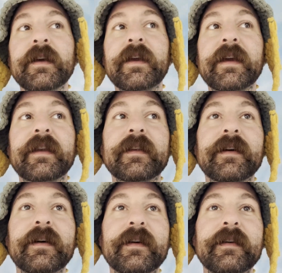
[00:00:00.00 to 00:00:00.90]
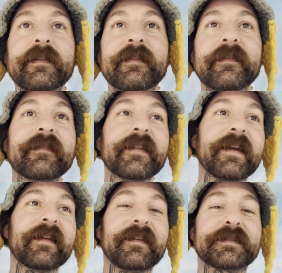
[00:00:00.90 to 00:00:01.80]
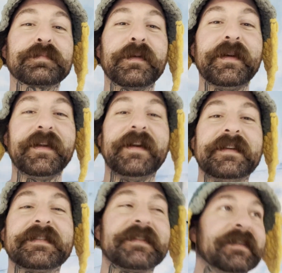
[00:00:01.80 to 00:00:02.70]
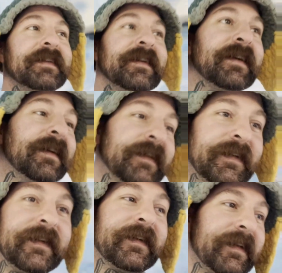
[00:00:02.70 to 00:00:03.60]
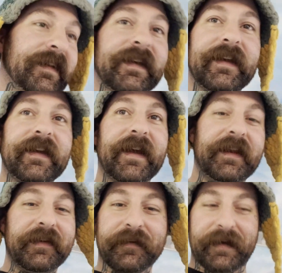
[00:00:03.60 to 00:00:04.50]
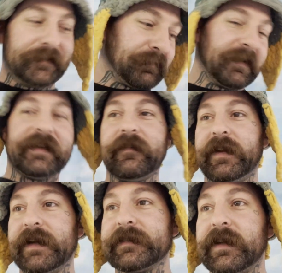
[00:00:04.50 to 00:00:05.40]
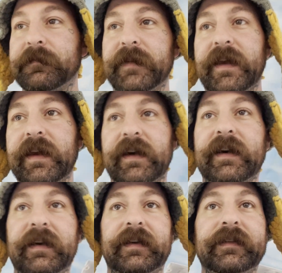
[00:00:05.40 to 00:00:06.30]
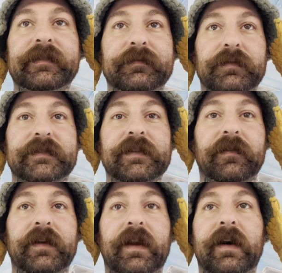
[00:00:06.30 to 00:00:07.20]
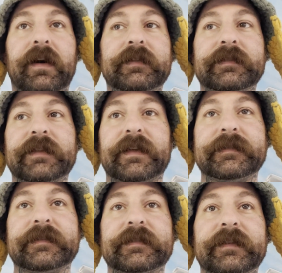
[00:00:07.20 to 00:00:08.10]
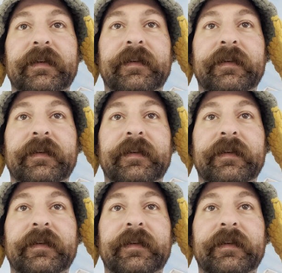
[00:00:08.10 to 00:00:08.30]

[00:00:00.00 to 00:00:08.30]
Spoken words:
and yeah, that looks pretty nice. Anywho, I just wanted to give you guys an update on what's going on since,